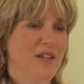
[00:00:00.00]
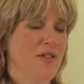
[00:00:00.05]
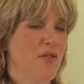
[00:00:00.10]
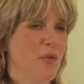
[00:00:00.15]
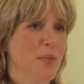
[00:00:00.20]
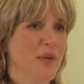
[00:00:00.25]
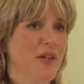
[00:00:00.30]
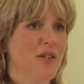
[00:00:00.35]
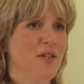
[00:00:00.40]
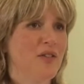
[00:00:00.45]
give a
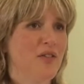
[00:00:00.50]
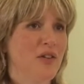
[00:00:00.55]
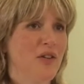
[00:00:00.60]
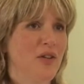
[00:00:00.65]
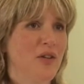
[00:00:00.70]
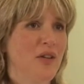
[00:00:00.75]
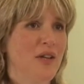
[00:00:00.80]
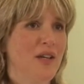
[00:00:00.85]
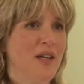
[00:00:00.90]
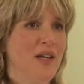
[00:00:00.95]
pill
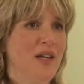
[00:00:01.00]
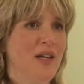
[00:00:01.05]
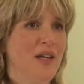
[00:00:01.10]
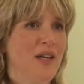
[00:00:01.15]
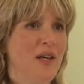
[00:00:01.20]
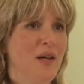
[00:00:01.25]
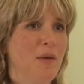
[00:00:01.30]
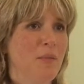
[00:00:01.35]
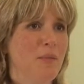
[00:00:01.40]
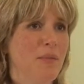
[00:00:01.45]
to.
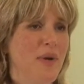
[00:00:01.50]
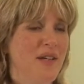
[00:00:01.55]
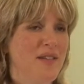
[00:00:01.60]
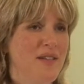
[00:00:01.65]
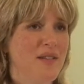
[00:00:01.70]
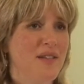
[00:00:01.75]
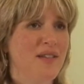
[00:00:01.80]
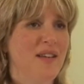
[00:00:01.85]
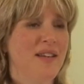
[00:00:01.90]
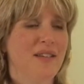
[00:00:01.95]
But
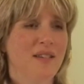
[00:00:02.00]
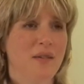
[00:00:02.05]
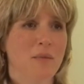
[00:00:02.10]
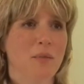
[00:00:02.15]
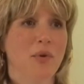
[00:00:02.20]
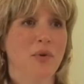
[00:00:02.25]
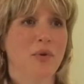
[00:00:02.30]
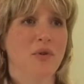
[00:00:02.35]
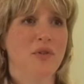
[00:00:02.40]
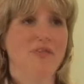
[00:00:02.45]
it is
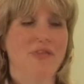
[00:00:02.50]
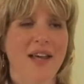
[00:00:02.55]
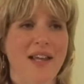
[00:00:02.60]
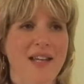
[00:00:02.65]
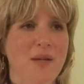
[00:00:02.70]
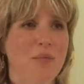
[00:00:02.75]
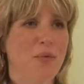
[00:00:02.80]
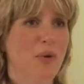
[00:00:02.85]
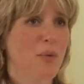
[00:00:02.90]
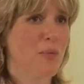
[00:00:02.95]
important, if
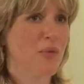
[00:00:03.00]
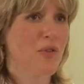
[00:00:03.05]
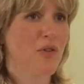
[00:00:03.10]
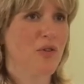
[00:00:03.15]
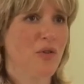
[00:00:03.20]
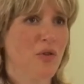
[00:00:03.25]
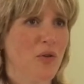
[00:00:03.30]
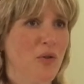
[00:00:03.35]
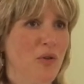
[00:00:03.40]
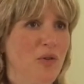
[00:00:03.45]
any problems
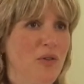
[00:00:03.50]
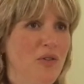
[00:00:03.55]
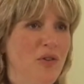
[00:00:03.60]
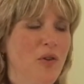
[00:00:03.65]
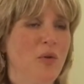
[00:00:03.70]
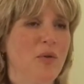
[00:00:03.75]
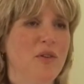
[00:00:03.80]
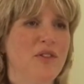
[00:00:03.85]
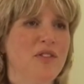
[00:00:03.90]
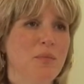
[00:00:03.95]
at all, to
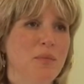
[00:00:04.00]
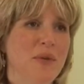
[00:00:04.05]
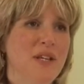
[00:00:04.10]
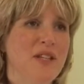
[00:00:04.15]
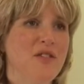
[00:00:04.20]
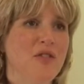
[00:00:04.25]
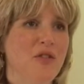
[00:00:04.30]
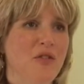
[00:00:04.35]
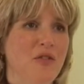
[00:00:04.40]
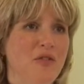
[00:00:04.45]
always speak
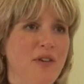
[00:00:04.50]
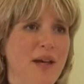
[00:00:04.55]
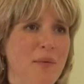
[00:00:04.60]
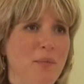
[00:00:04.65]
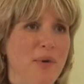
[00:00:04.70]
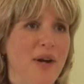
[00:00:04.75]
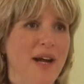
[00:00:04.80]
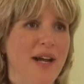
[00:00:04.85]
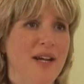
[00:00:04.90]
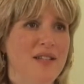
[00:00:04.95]
to your vet
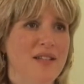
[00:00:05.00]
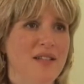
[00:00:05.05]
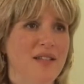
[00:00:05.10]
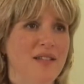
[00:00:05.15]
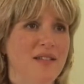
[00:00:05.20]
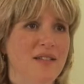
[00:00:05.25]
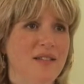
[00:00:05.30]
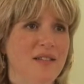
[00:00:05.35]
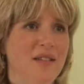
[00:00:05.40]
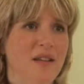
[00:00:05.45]

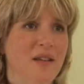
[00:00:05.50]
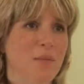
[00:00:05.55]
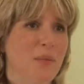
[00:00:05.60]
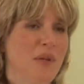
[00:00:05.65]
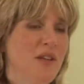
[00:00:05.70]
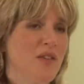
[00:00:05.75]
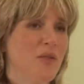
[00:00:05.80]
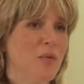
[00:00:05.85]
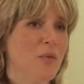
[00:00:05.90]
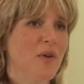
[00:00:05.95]
practice,
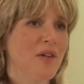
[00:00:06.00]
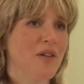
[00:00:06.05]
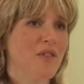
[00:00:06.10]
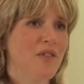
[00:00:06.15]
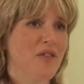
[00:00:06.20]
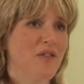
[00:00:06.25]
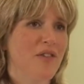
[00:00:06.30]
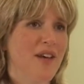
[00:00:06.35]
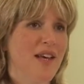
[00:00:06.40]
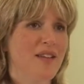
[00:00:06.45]
because one of
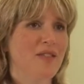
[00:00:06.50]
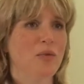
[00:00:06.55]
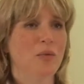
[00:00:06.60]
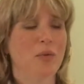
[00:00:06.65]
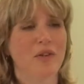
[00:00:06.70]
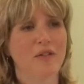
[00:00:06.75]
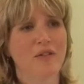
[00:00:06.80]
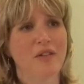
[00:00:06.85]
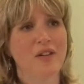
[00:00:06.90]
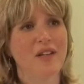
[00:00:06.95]
the vets or
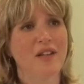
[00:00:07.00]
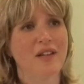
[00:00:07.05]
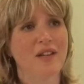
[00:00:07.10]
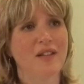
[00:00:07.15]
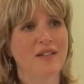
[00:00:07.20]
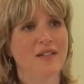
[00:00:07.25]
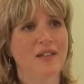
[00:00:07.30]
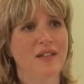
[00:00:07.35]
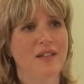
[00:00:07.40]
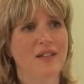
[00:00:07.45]
one of the
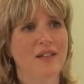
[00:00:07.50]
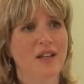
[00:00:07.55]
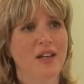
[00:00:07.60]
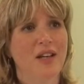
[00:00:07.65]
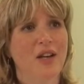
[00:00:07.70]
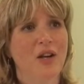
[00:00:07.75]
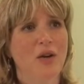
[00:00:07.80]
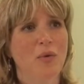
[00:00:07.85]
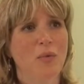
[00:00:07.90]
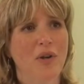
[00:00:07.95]
nurses
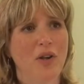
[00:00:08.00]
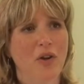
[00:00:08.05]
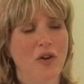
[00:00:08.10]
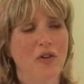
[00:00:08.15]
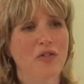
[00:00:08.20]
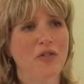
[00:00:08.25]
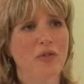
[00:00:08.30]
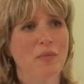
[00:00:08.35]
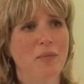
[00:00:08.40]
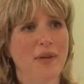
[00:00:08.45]
will
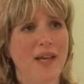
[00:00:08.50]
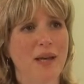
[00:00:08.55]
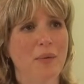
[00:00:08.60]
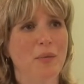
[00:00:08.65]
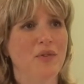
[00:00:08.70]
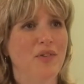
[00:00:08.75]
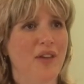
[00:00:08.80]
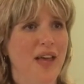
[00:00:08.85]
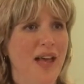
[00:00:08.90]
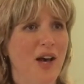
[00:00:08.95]
often be
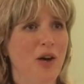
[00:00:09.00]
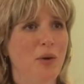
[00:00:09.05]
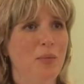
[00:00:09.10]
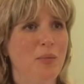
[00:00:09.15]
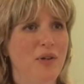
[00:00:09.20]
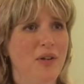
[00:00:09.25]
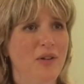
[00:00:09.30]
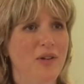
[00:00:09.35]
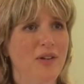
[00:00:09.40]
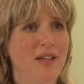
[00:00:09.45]
able to
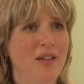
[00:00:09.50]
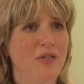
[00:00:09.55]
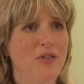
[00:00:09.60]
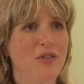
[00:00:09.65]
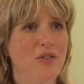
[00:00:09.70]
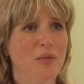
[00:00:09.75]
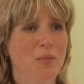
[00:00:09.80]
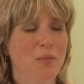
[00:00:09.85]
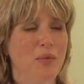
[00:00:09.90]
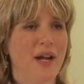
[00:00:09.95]
help you and give you
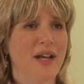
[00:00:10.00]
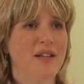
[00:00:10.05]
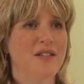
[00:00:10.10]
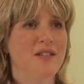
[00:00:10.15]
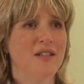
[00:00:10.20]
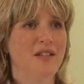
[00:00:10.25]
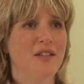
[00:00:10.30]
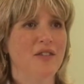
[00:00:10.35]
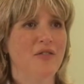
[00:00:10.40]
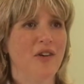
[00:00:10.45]
some
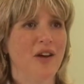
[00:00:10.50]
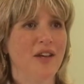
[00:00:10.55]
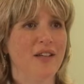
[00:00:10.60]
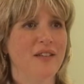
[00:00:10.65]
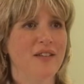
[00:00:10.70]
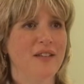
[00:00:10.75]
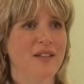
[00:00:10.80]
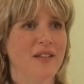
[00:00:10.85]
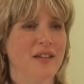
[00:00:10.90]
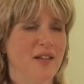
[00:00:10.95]
practical
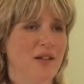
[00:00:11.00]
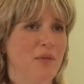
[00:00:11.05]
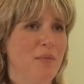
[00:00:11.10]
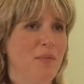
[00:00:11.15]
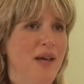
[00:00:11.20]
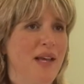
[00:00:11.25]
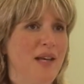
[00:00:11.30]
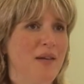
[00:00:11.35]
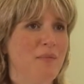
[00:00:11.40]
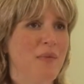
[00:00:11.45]
advice that can
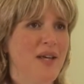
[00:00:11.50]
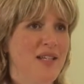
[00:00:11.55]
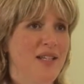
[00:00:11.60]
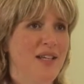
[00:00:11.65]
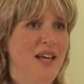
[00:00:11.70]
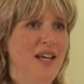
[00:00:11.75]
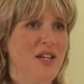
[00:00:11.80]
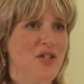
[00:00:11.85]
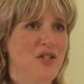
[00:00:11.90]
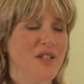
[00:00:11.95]
make
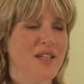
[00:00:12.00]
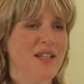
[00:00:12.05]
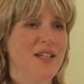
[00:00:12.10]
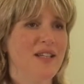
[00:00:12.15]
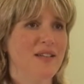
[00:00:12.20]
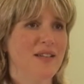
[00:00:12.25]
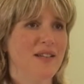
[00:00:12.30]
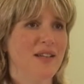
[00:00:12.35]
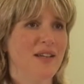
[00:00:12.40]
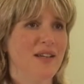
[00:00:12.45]
medication
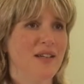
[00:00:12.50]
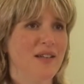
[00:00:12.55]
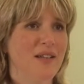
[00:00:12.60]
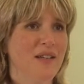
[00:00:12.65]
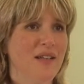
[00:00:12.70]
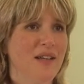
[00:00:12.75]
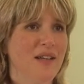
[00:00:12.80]
easier.